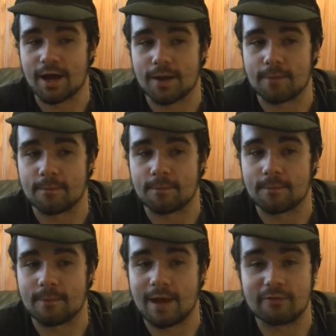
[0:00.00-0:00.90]

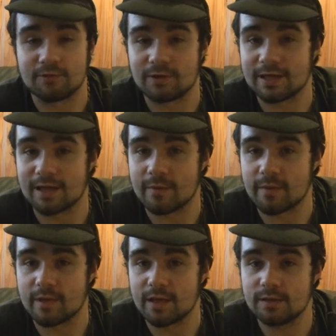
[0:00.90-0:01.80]
If you like
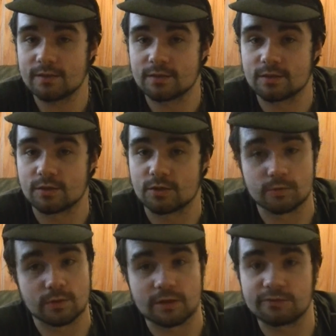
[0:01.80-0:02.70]
MMA,
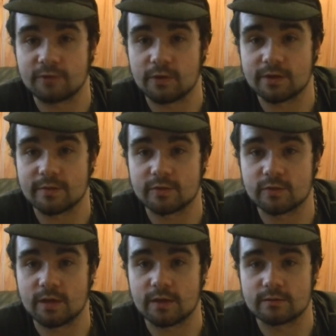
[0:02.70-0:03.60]
you will love following them on
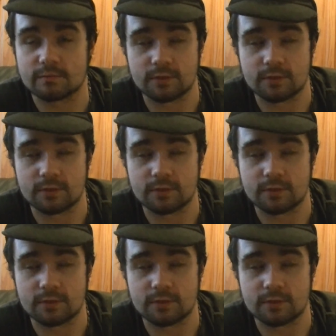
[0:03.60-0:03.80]
Twitter.